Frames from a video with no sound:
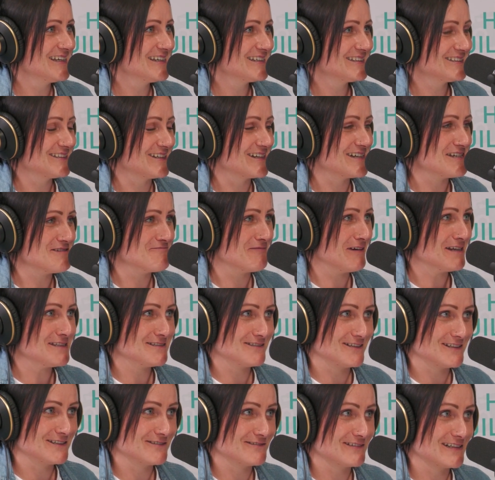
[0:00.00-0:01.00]
like in my
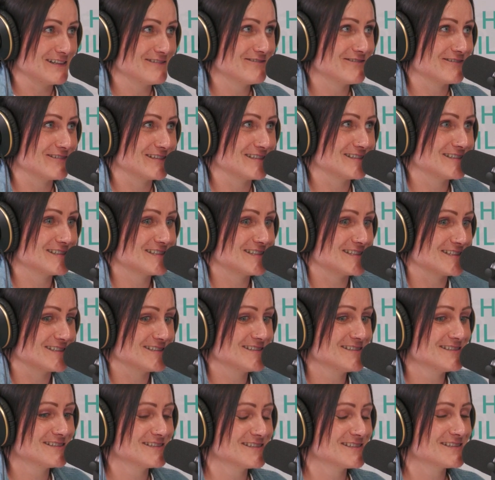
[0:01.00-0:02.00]
diary, for
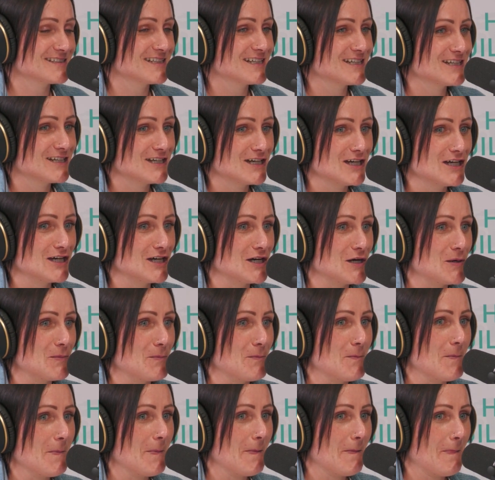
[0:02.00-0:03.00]
instance.
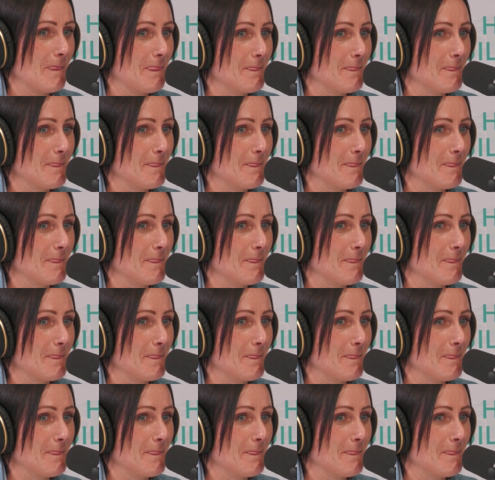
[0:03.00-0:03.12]
And